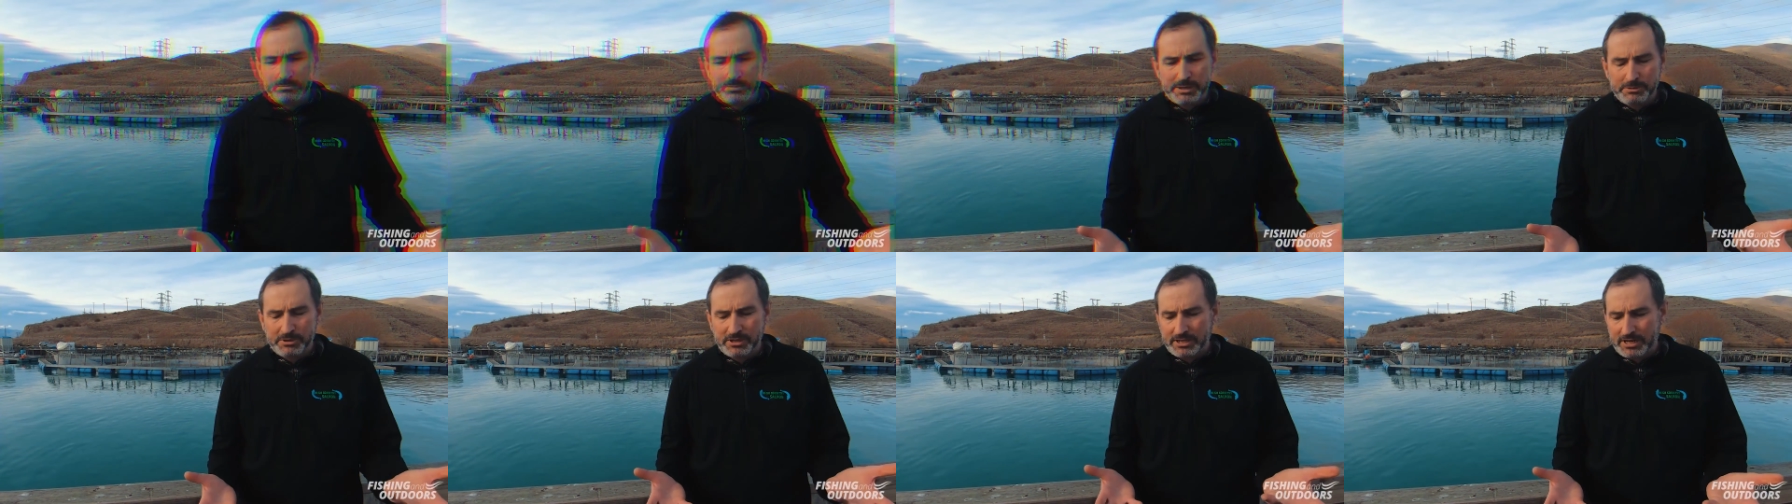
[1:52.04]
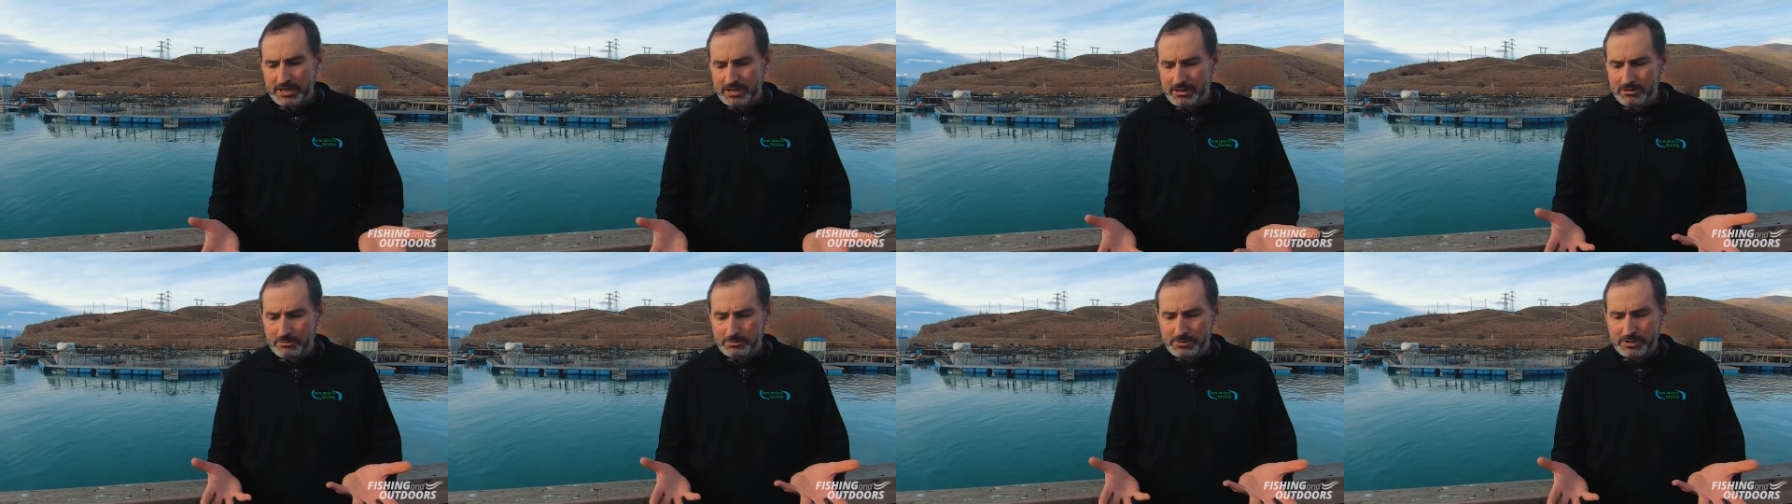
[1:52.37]
People
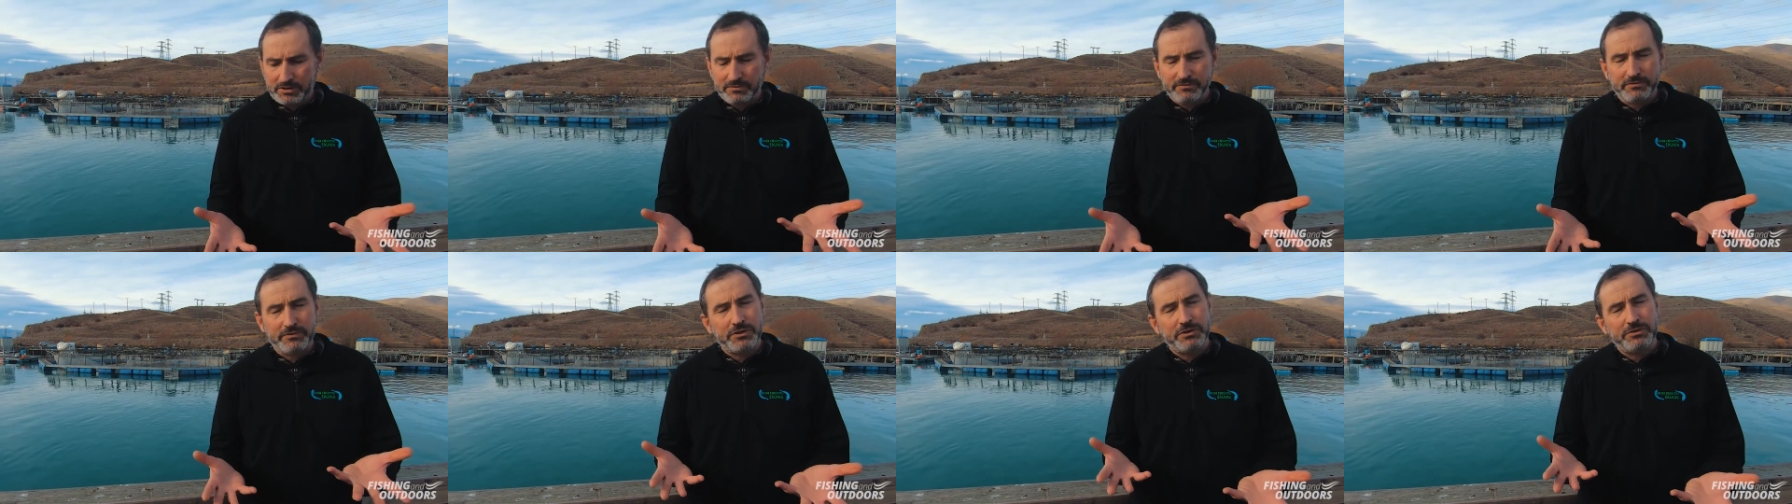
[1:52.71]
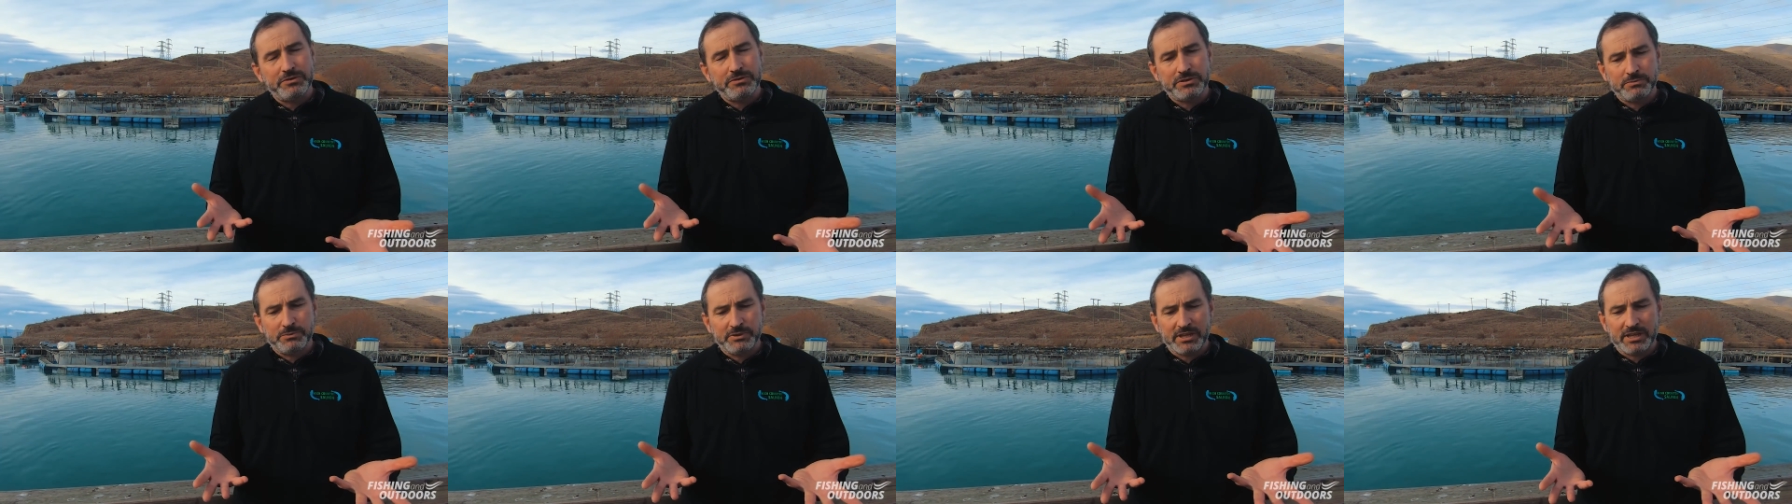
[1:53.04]
get a little bit
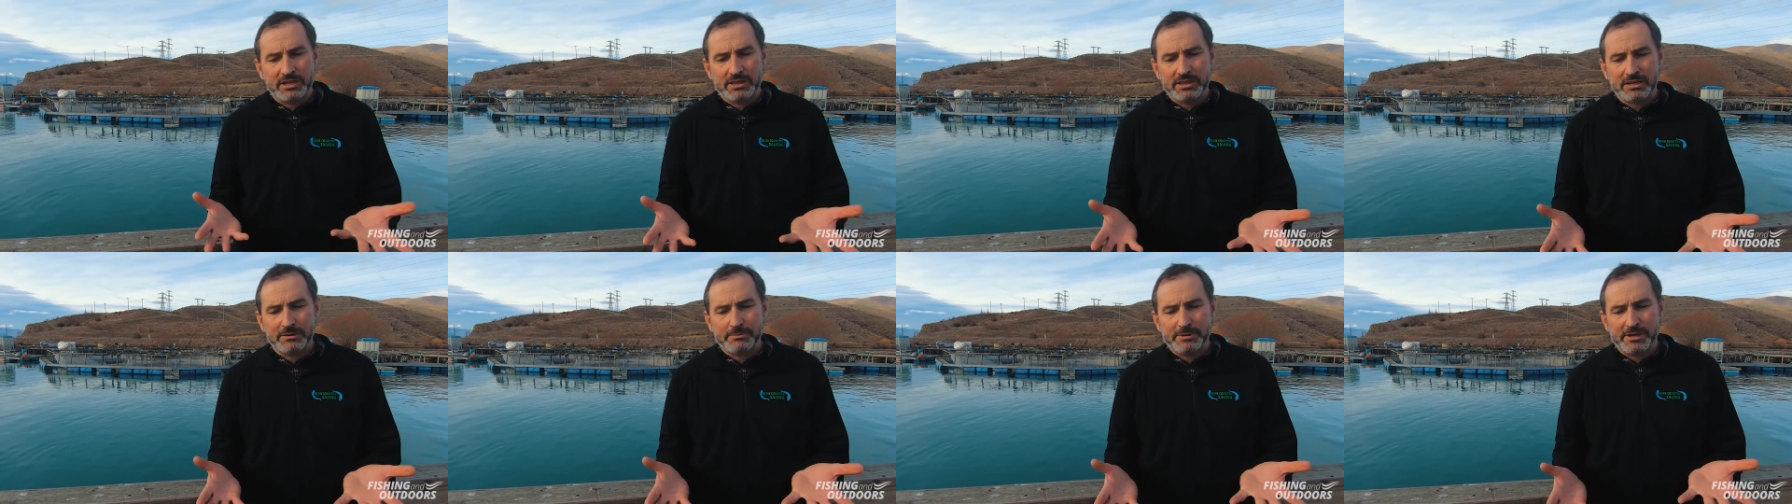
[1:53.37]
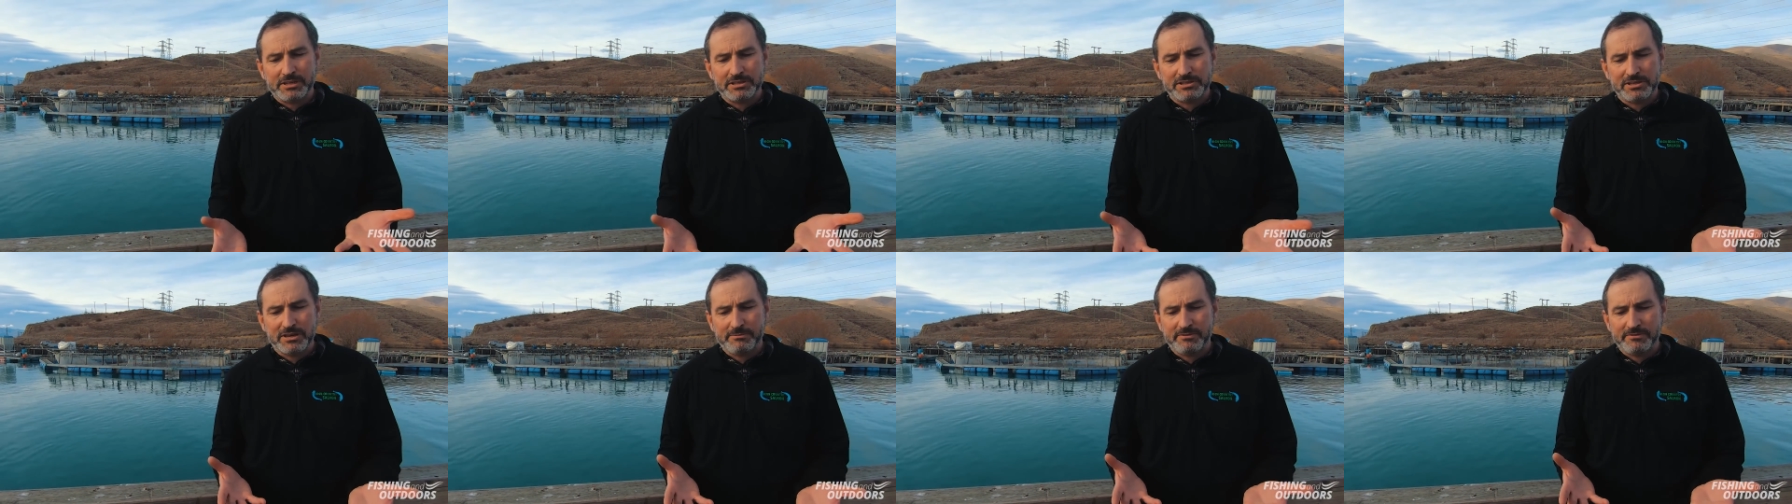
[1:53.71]
confused when they think
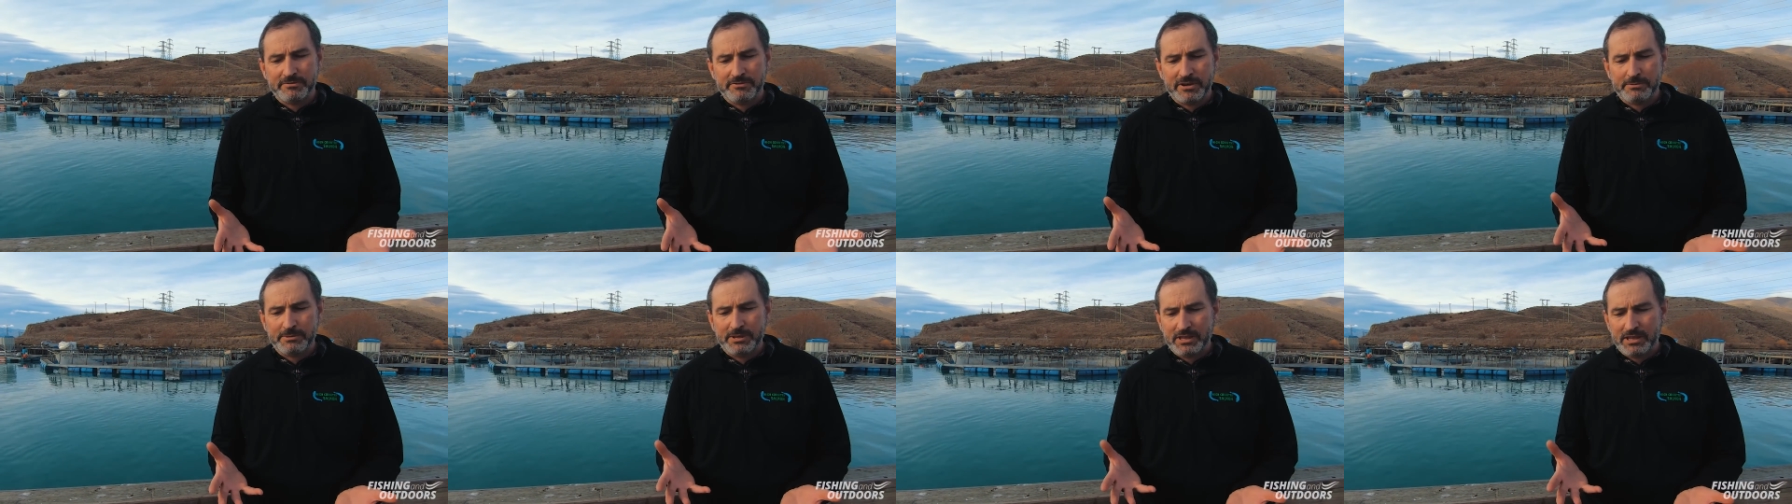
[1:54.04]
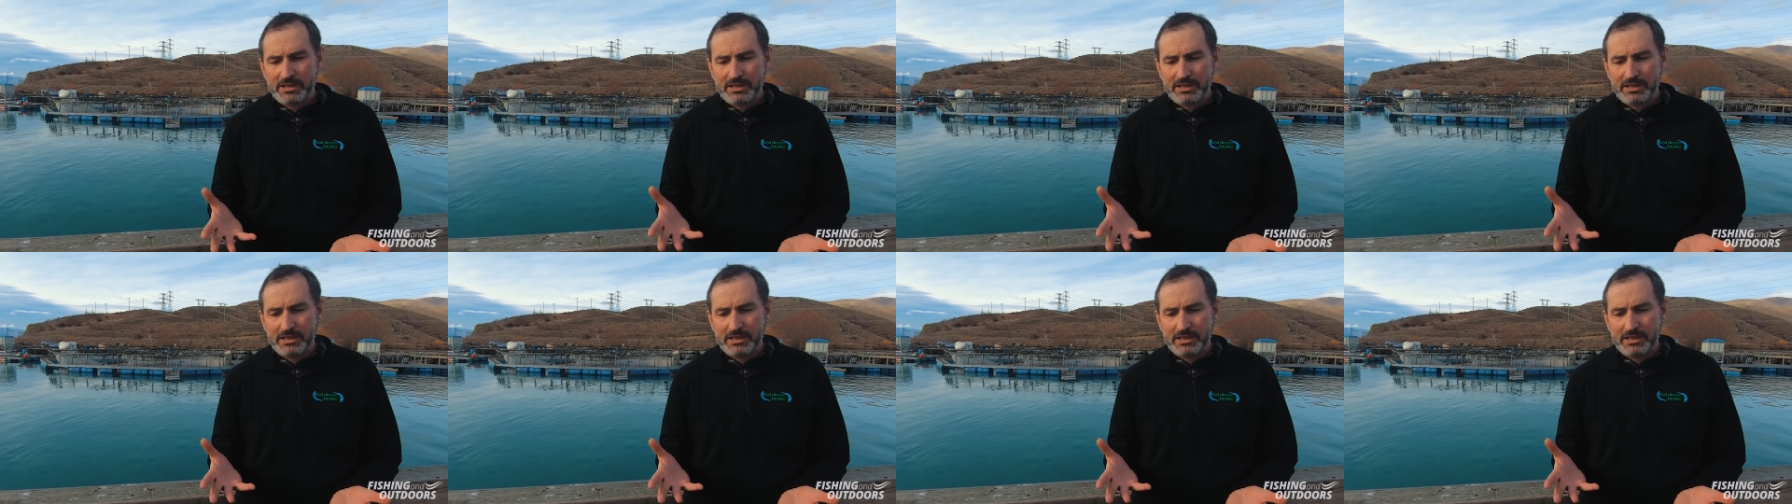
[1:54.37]
about salmon farming.